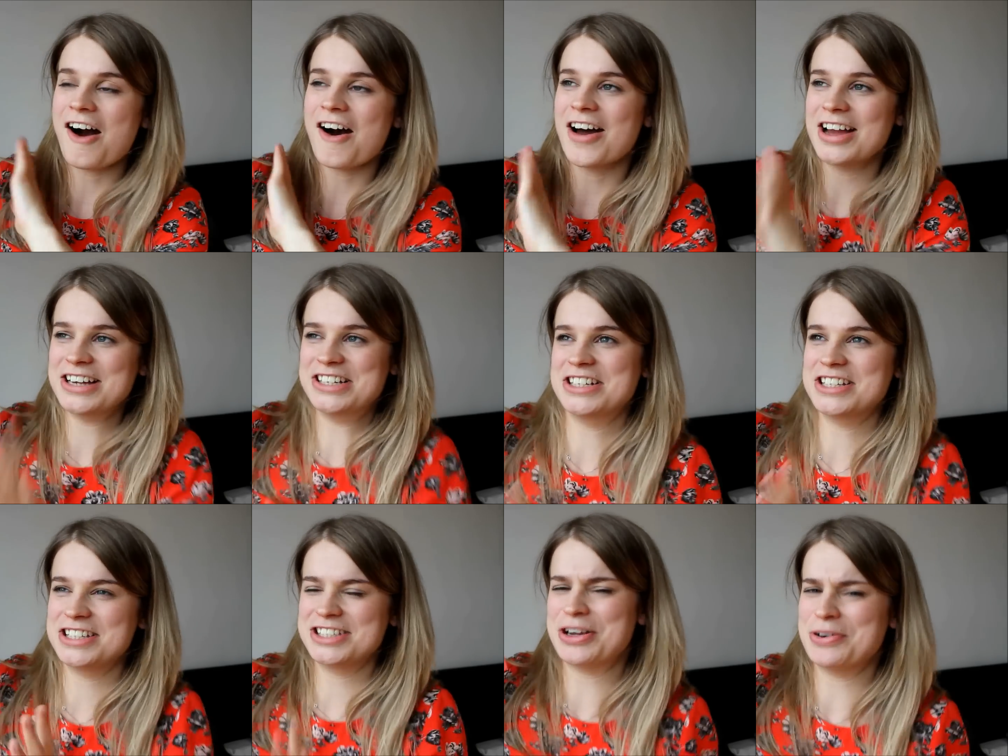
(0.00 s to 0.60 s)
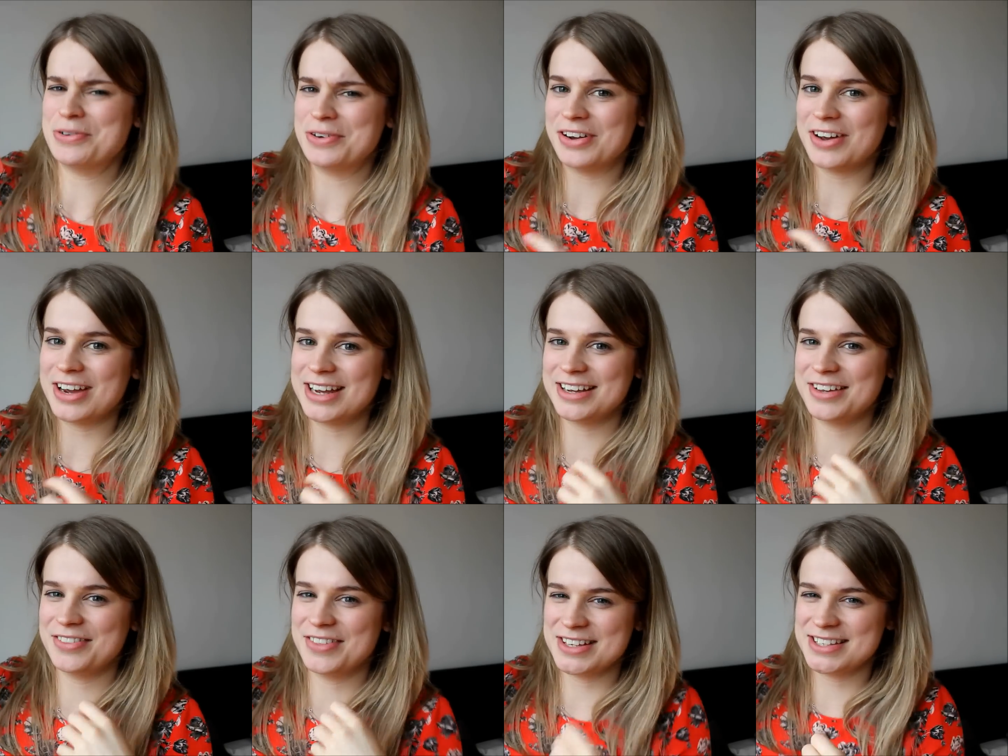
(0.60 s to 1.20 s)
I just don't
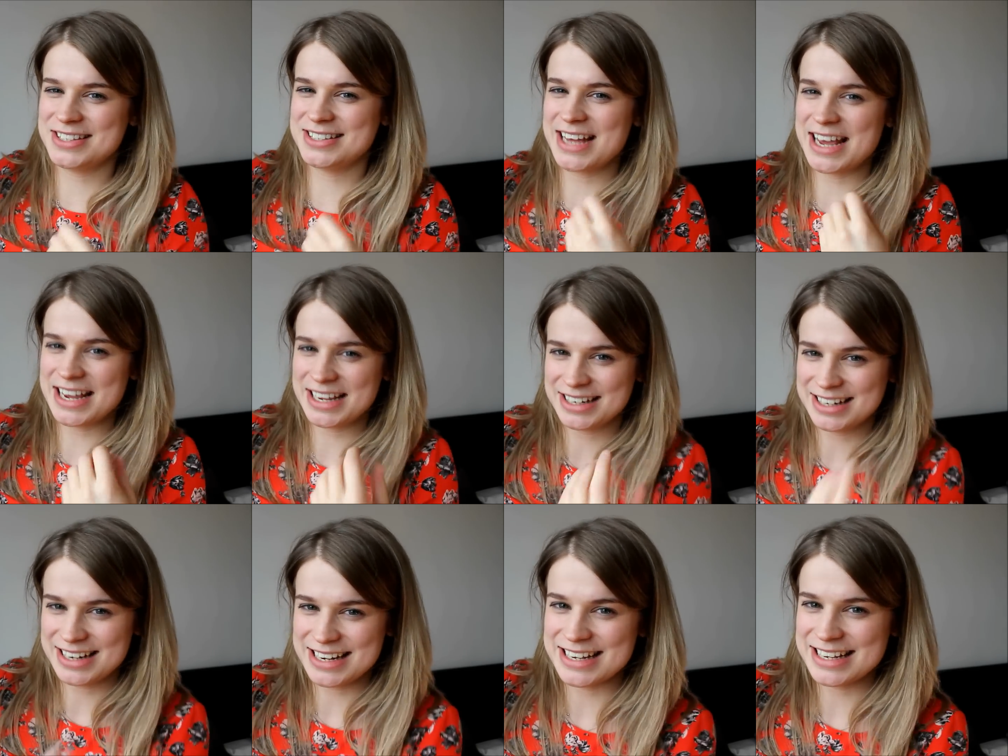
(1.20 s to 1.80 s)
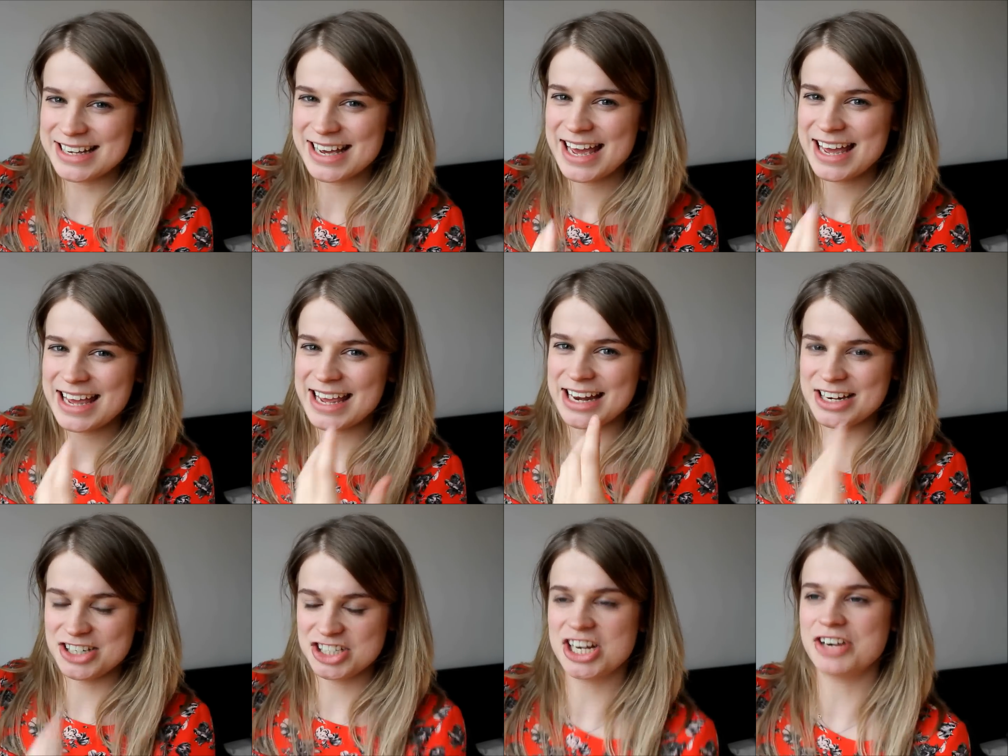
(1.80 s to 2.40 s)
like this technique
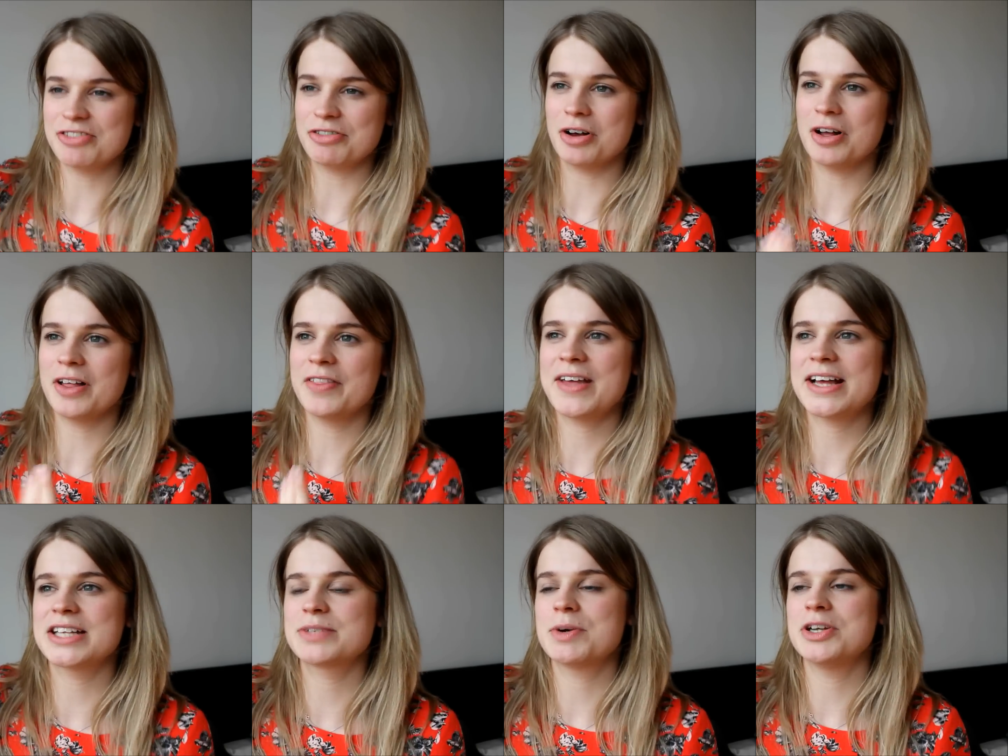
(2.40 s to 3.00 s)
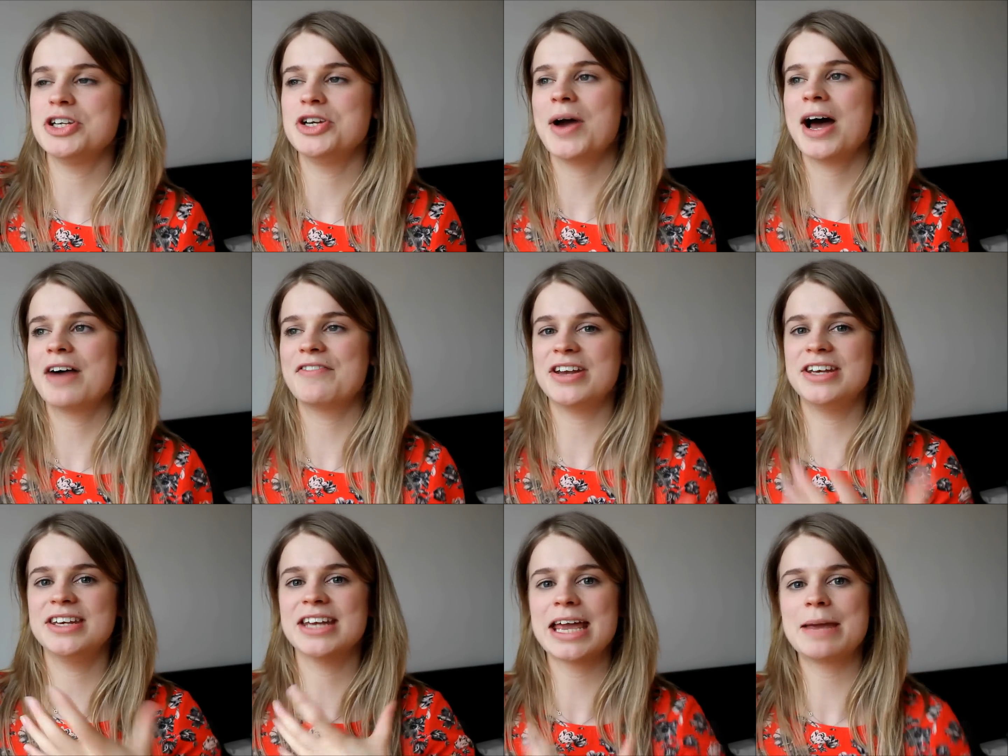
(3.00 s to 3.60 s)
in general, and that's when you
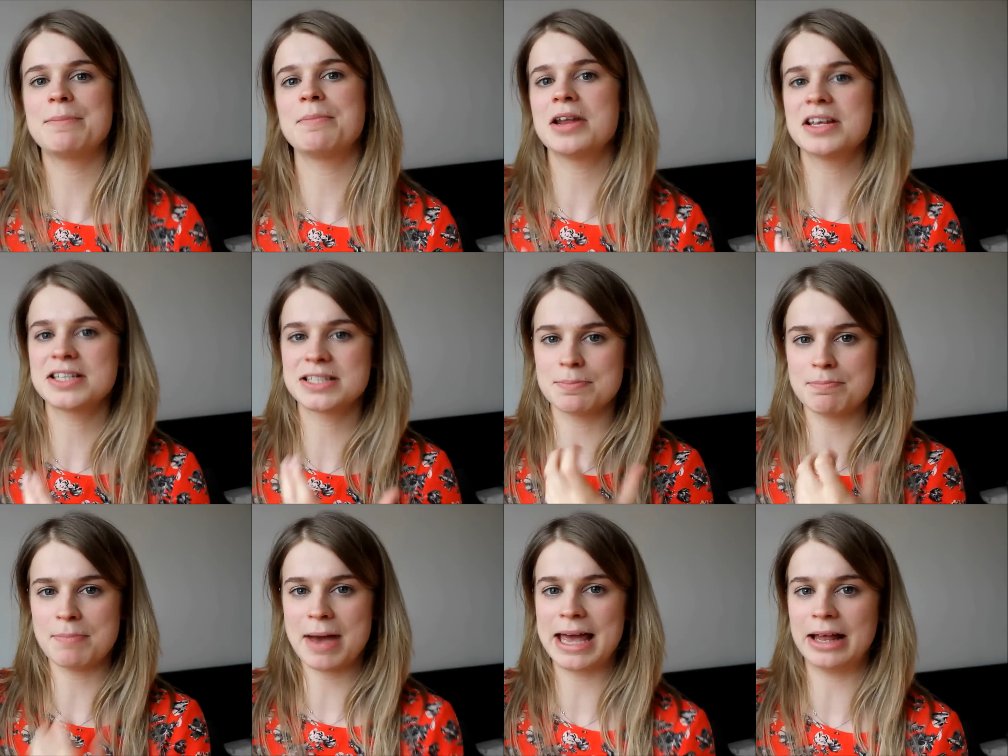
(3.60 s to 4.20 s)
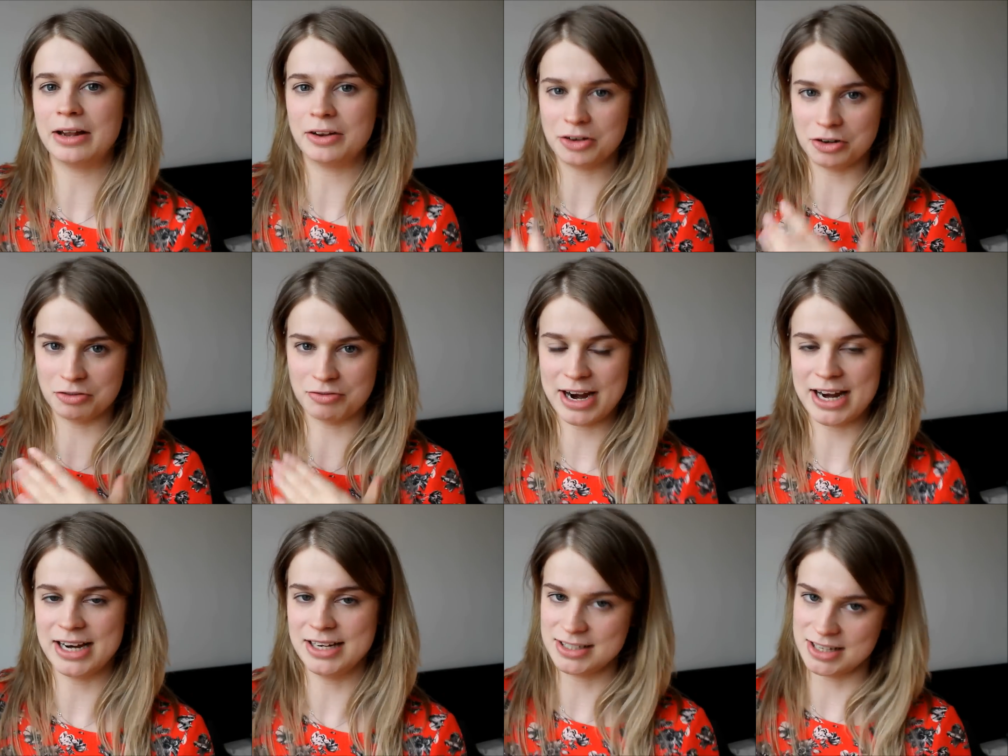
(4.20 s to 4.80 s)
have a nameless male
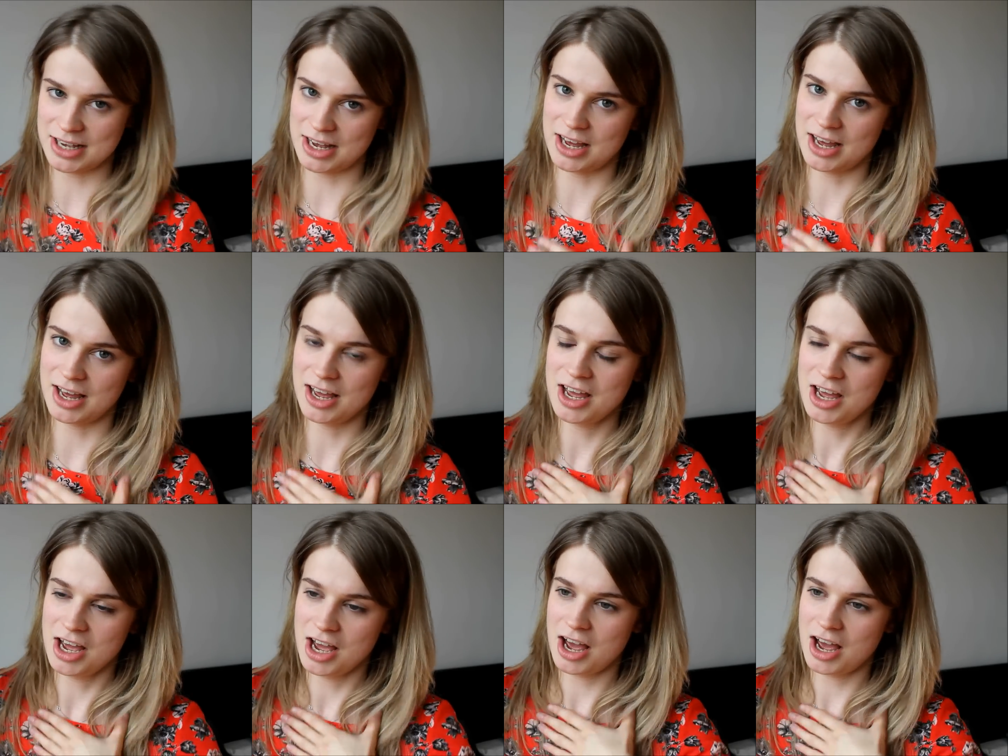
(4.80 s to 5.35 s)
narrator